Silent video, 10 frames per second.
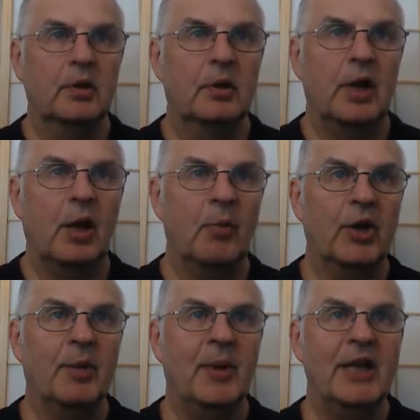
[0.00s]
And we're going
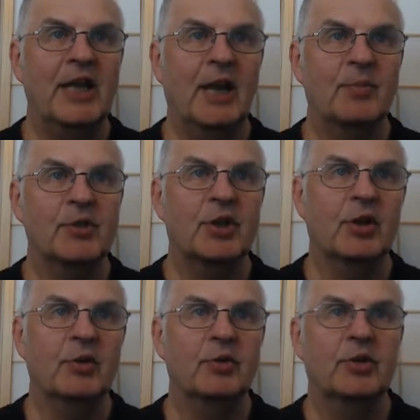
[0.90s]
to make it
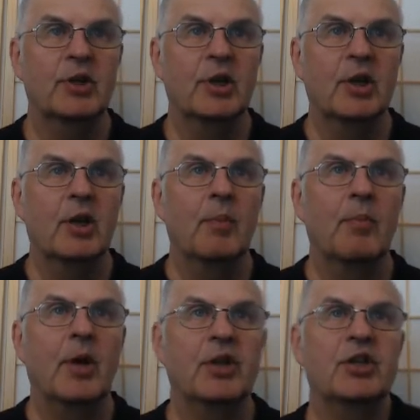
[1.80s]
absolute
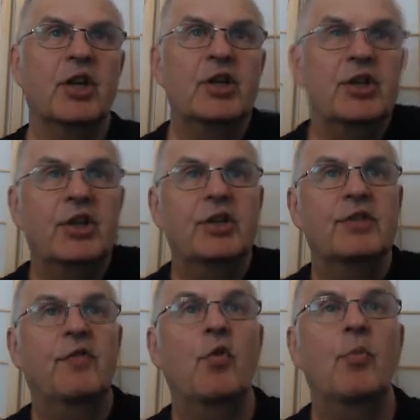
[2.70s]
by changing this
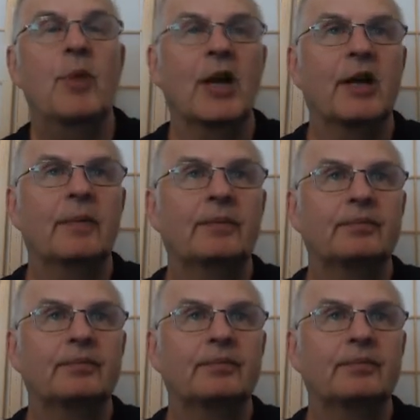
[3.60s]
formula.